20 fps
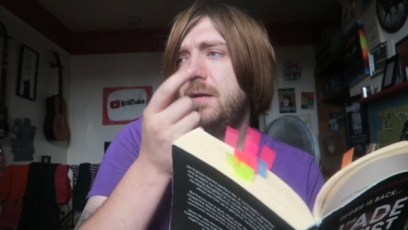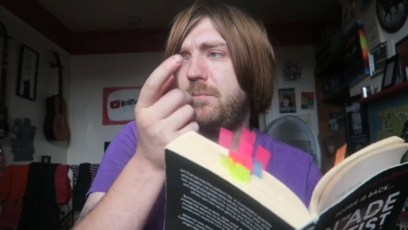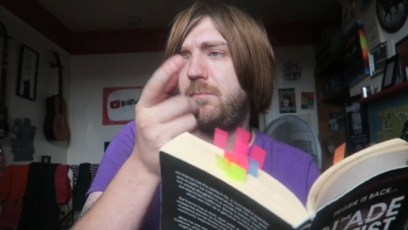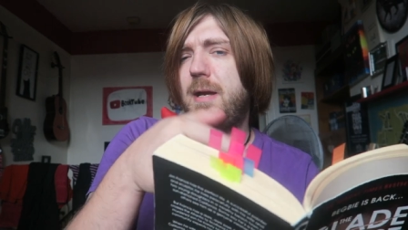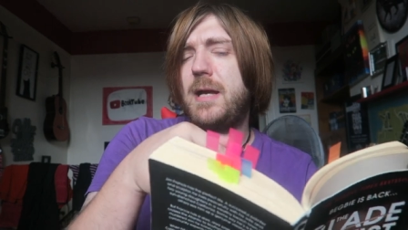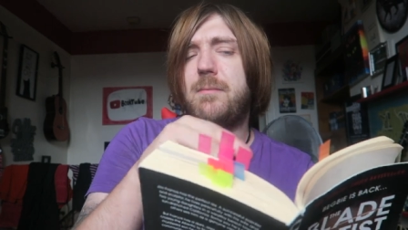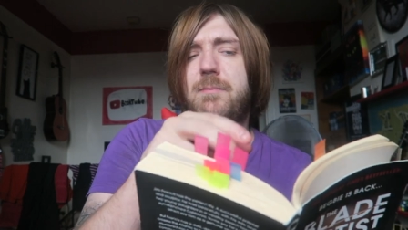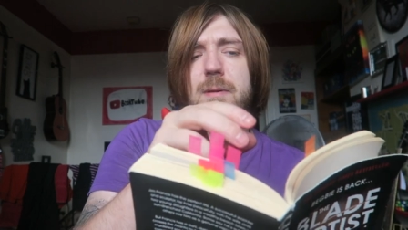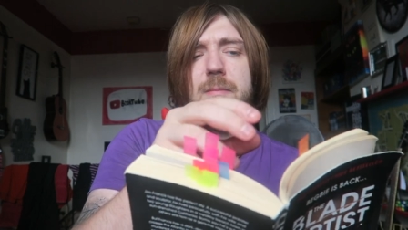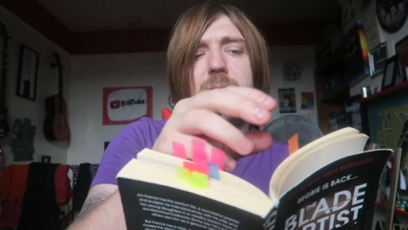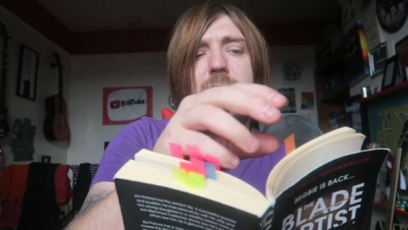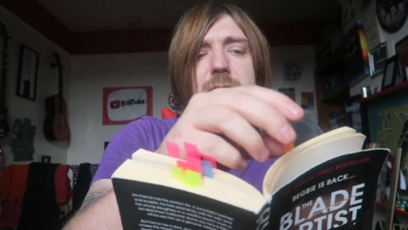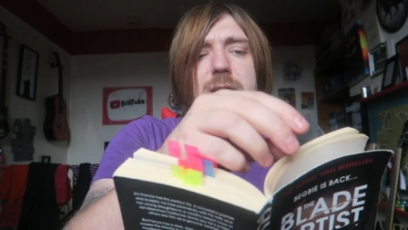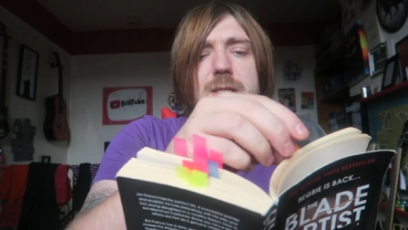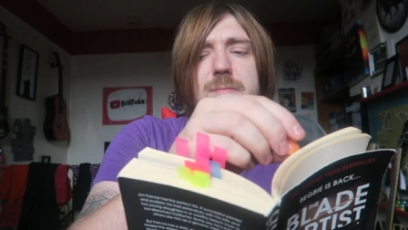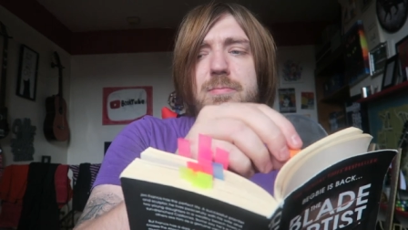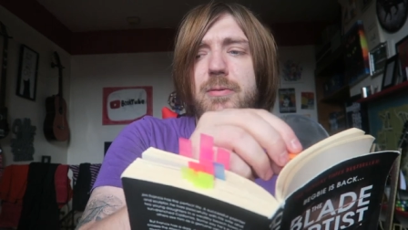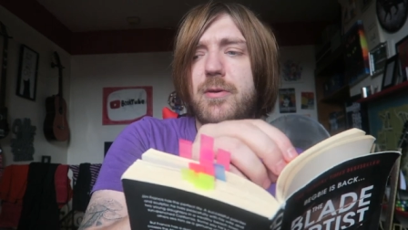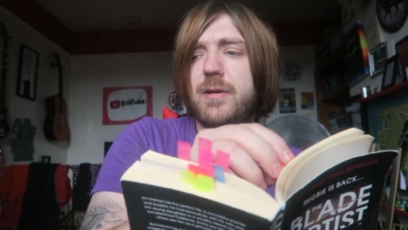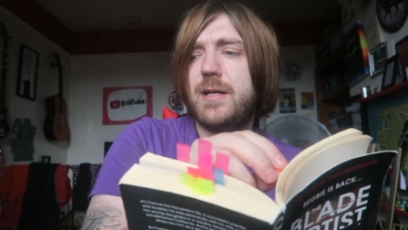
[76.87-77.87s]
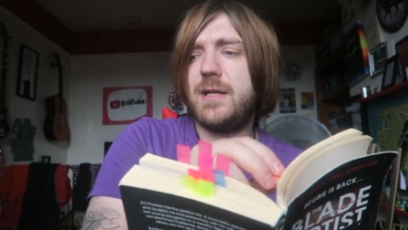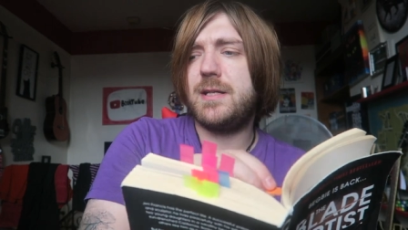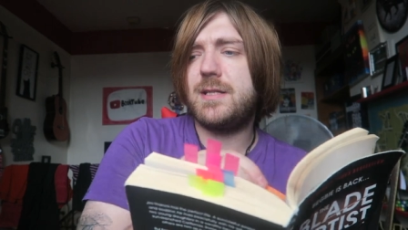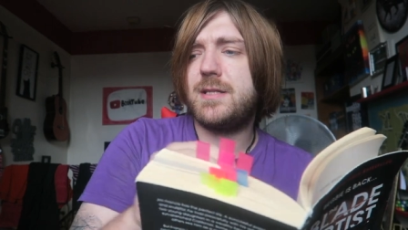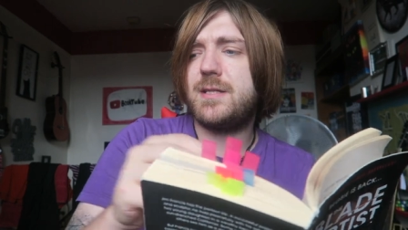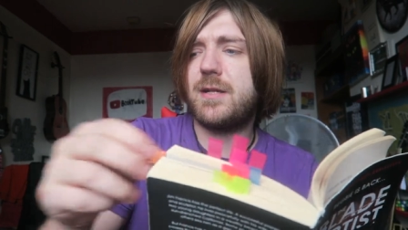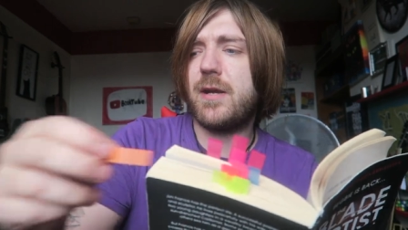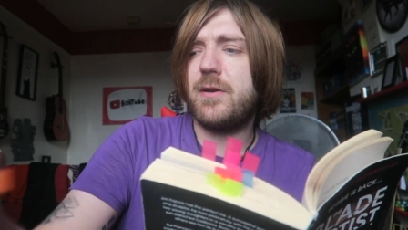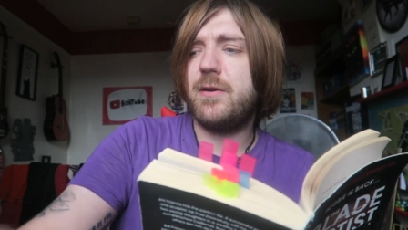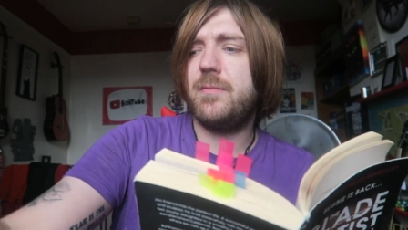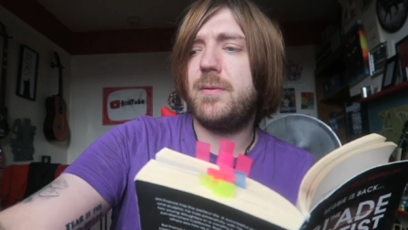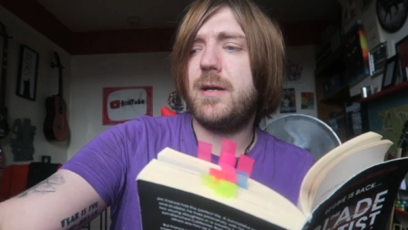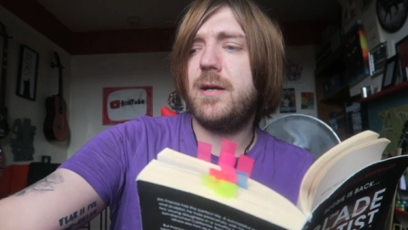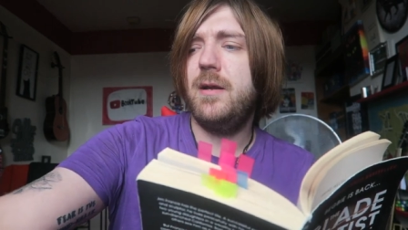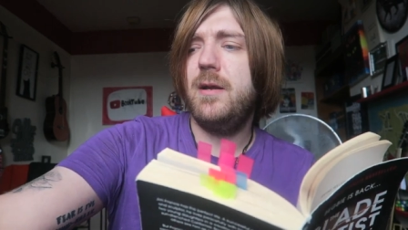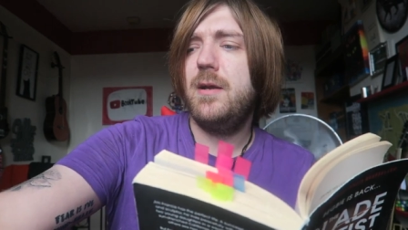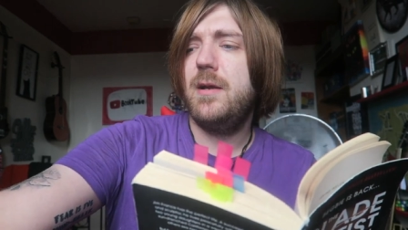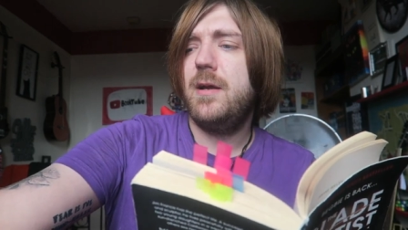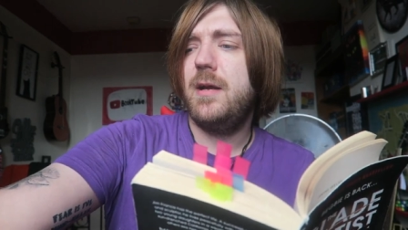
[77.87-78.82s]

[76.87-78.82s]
Begbie by this point, he's sober.